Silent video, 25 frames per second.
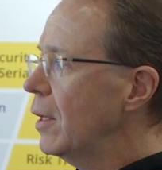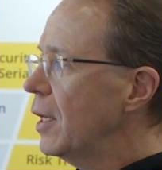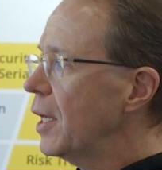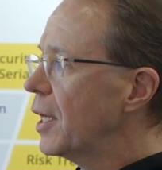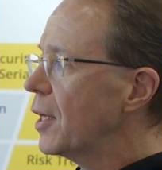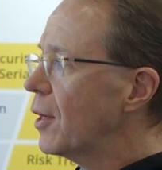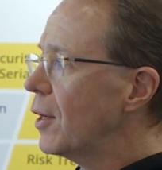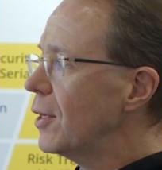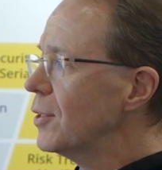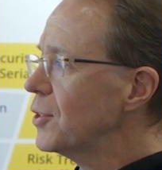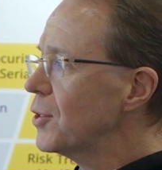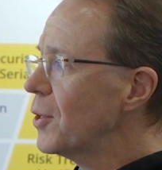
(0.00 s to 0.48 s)

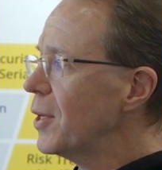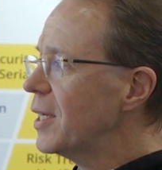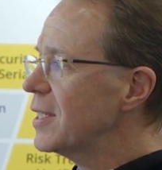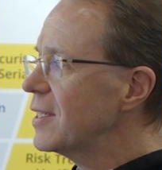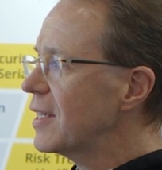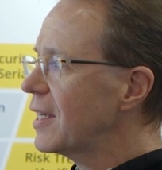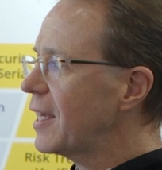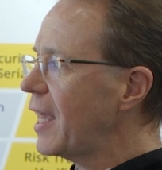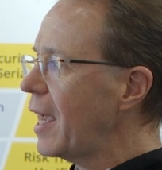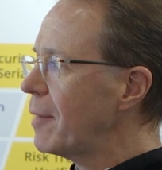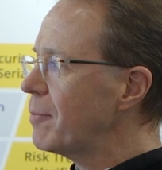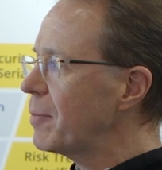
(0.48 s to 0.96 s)
It also has
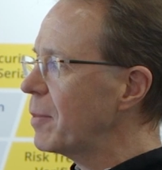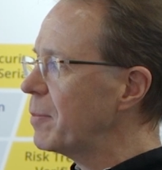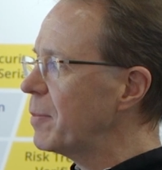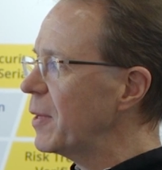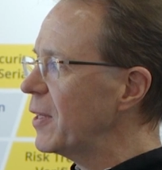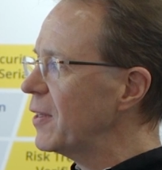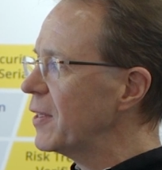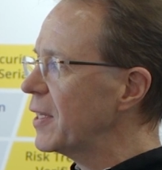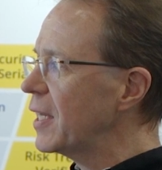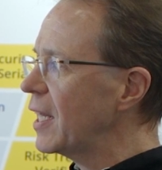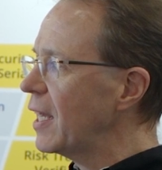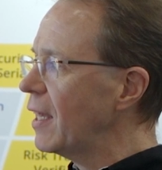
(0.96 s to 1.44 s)
the
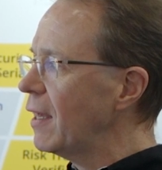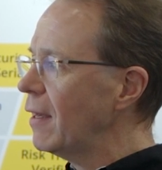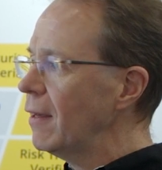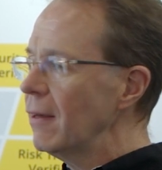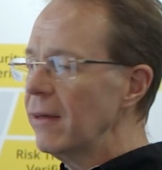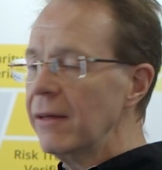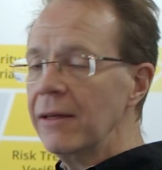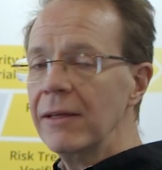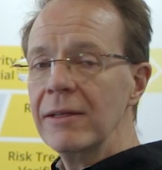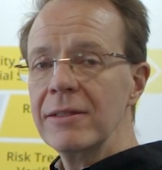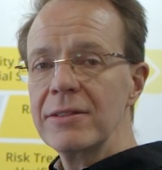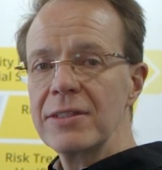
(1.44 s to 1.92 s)
capability
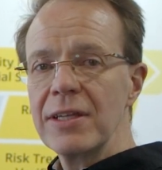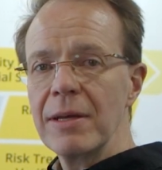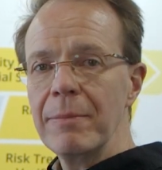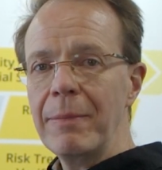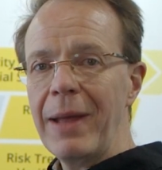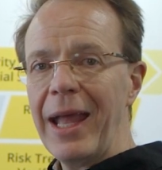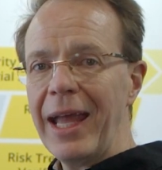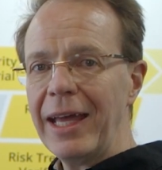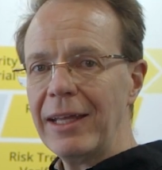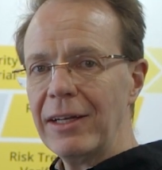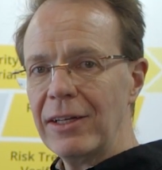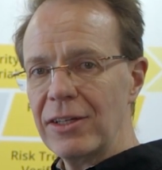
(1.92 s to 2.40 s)
to
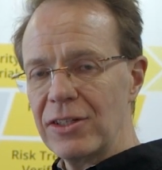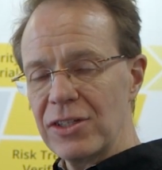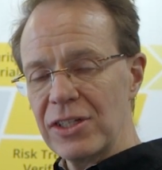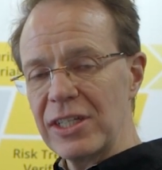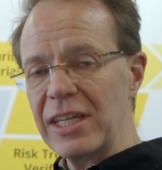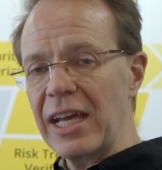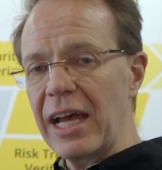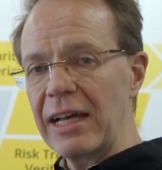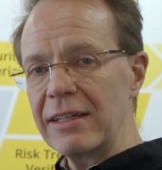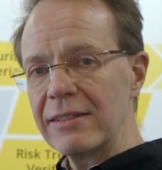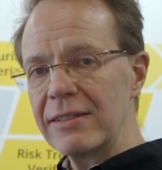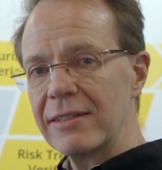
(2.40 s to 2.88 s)
manage
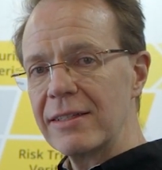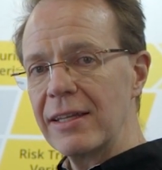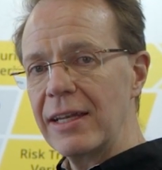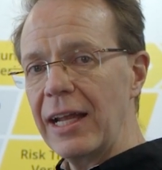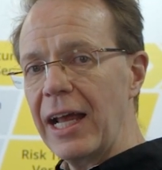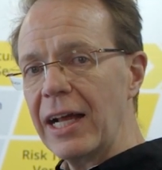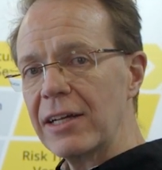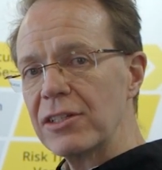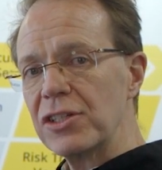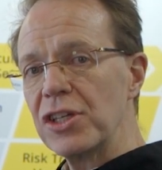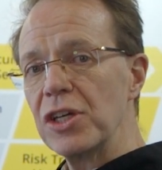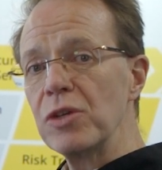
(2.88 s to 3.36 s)
tests and
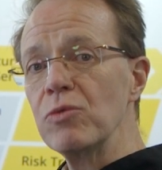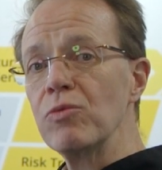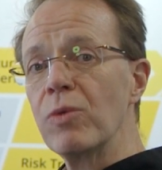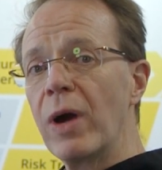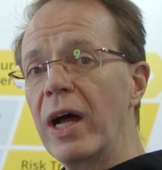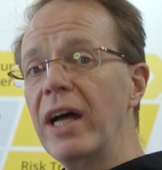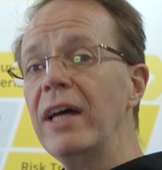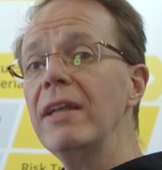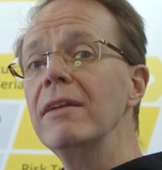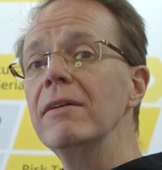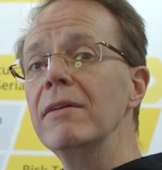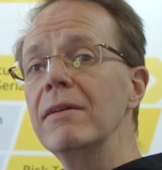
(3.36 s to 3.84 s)
actually
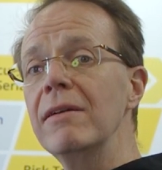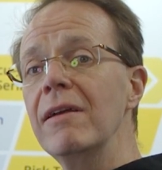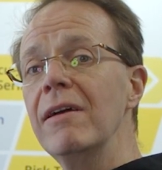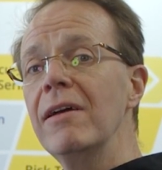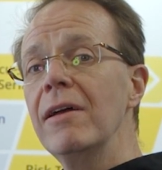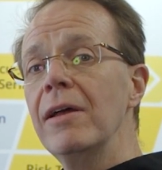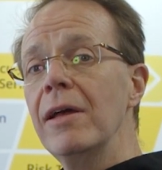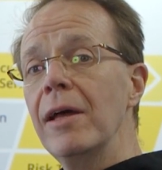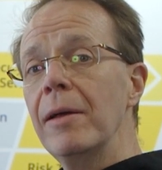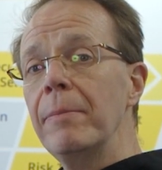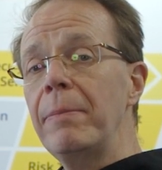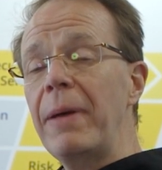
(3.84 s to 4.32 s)
run
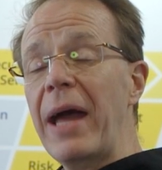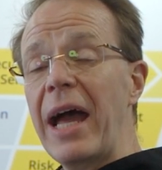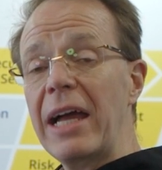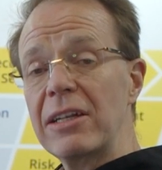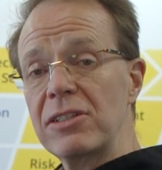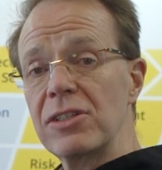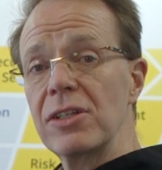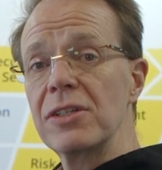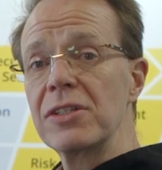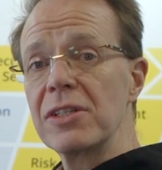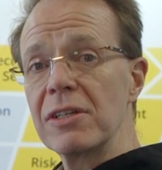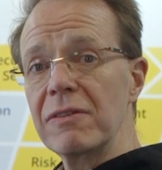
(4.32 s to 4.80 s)

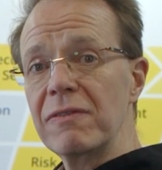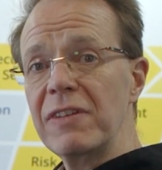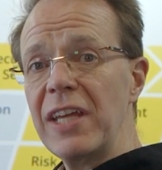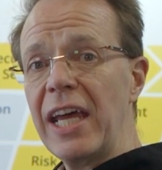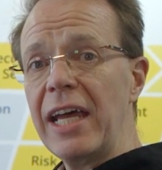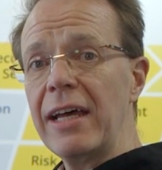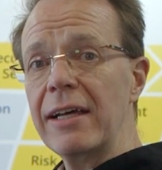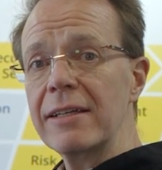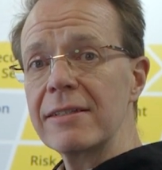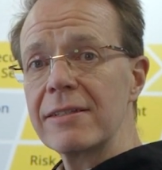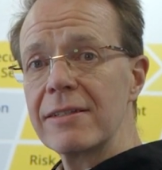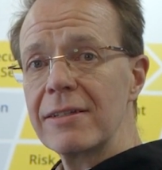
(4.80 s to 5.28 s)
batches of
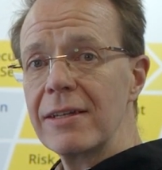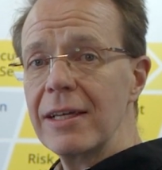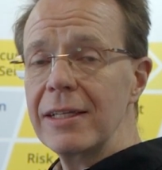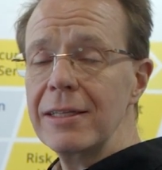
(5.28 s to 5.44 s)
tests.